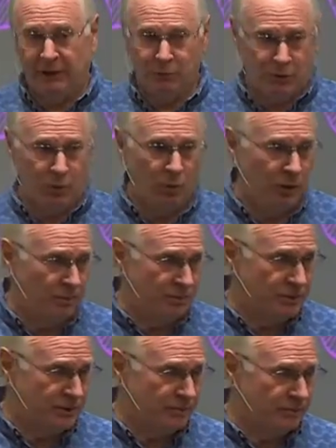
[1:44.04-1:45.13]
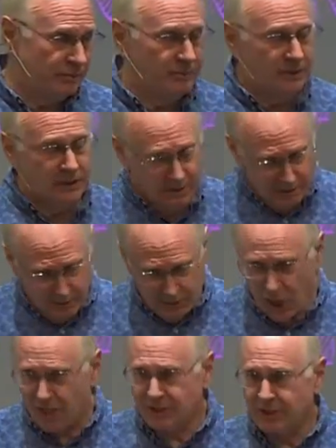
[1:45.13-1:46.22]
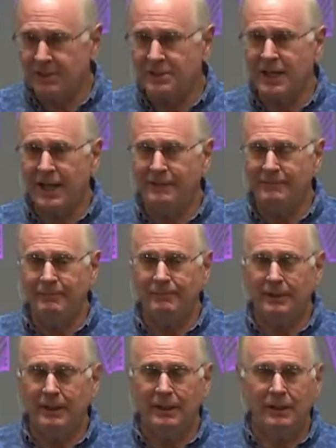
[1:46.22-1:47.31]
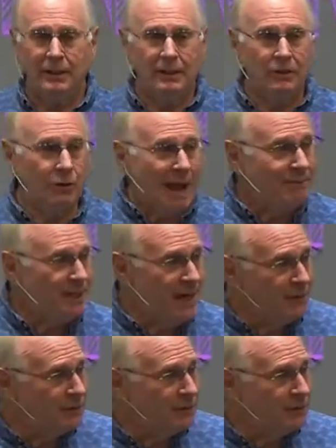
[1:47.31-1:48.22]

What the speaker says: with worms. Tossed it aside. Grabbed another